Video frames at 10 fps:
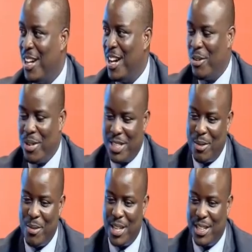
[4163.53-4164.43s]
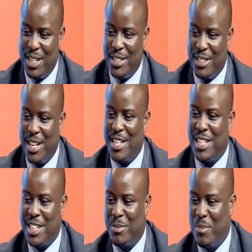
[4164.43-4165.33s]
When someone says
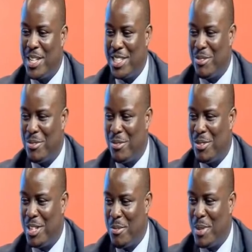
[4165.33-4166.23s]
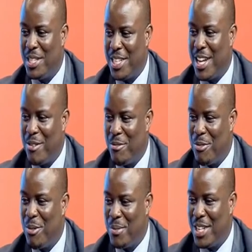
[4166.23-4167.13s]
that's expensive, it means they have
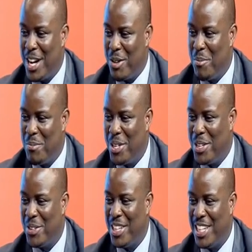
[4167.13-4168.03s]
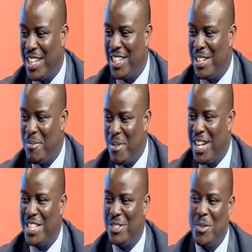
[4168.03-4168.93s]
formed an opinion that the
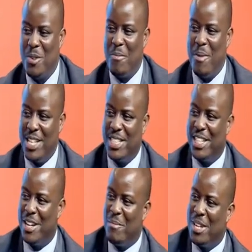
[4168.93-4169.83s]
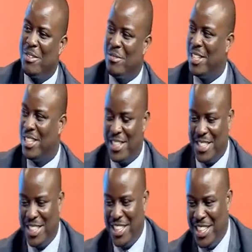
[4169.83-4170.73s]
money is not matching the benefits.
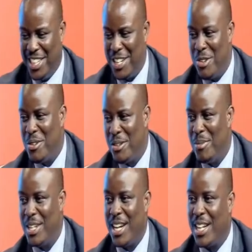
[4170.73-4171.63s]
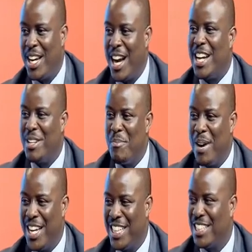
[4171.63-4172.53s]
They don't mean that they can't
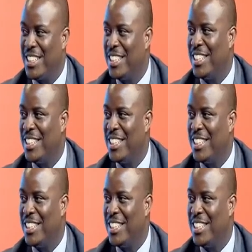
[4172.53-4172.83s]
buy it.